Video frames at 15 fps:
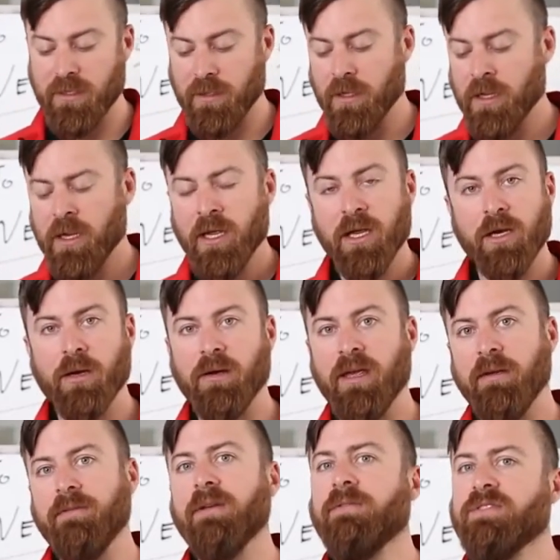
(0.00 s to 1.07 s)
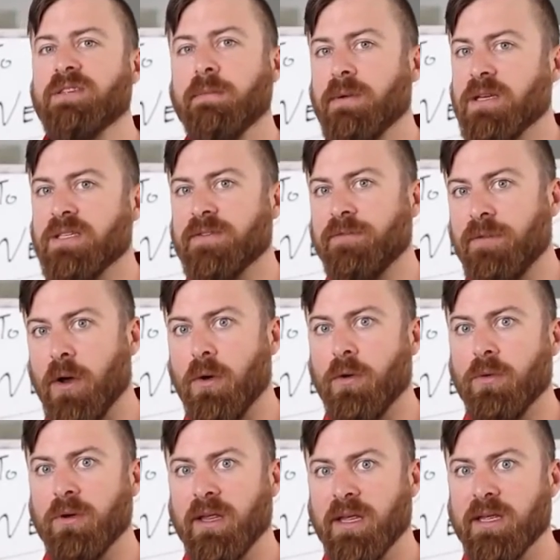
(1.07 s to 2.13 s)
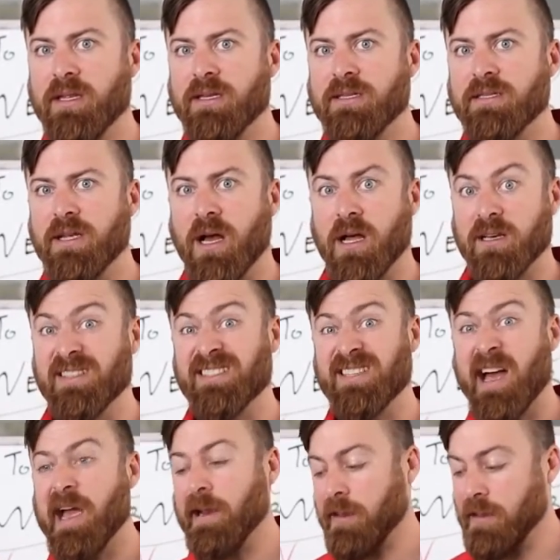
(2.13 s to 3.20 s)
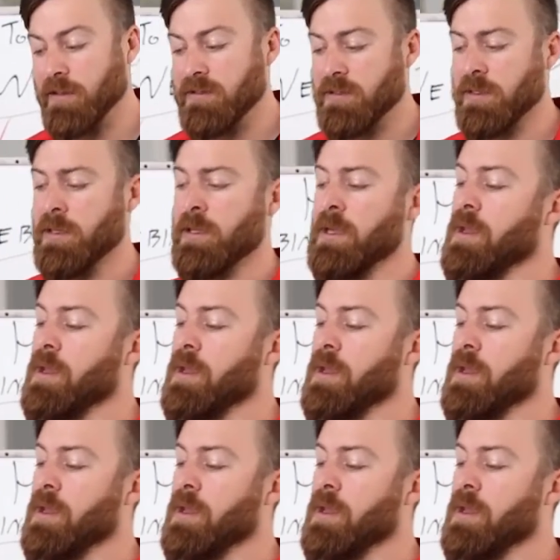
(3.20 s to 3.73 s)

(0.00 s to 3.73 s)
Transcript: And even if somebody's phone is on silent,